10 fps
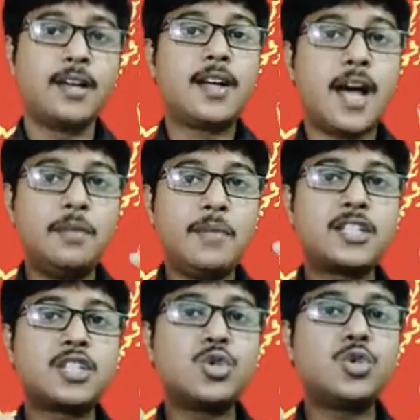Karl
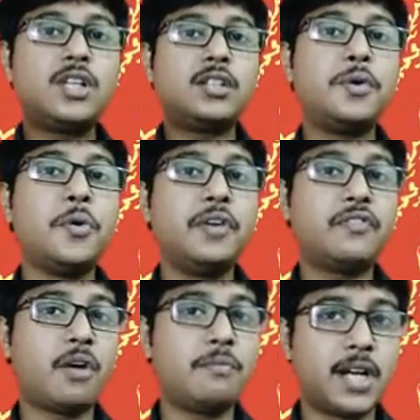Marx took the theory
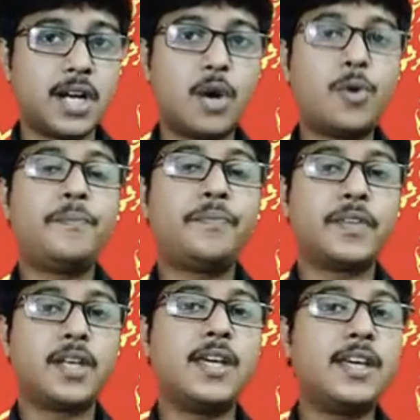from
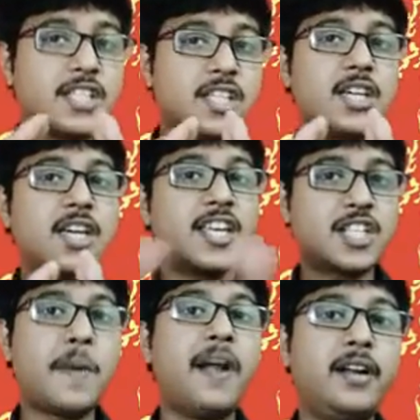Ricardo. He
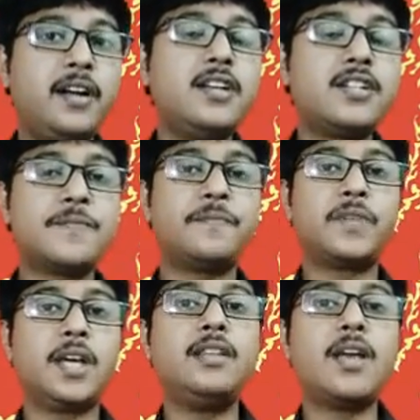expanded it
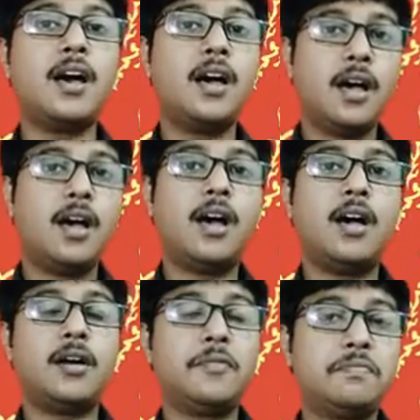in
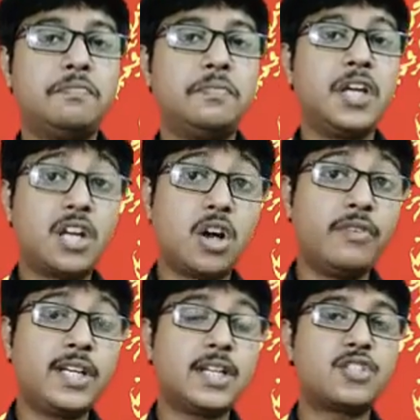the
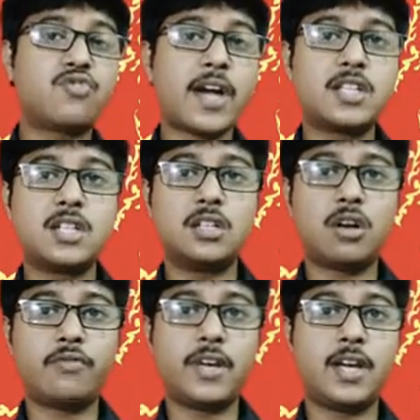economical structure
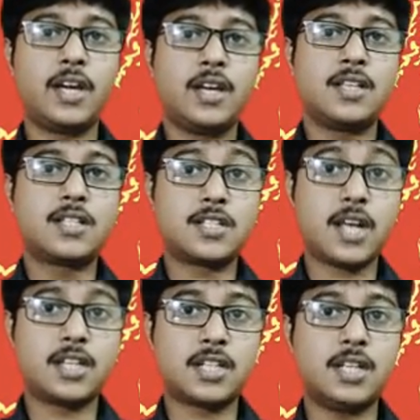of a
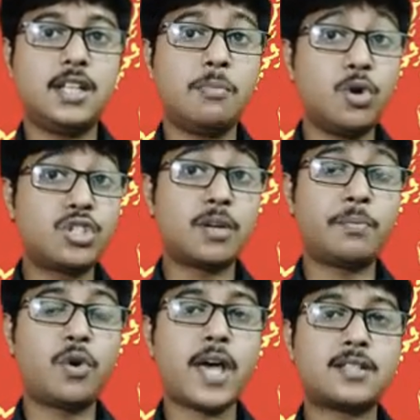state, in the modes
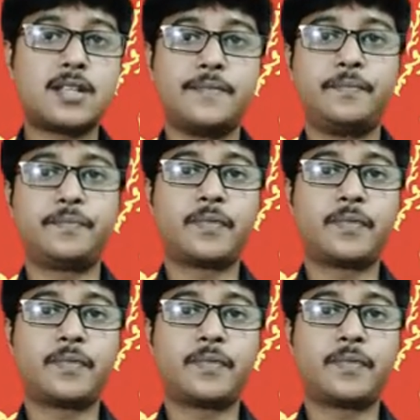of production.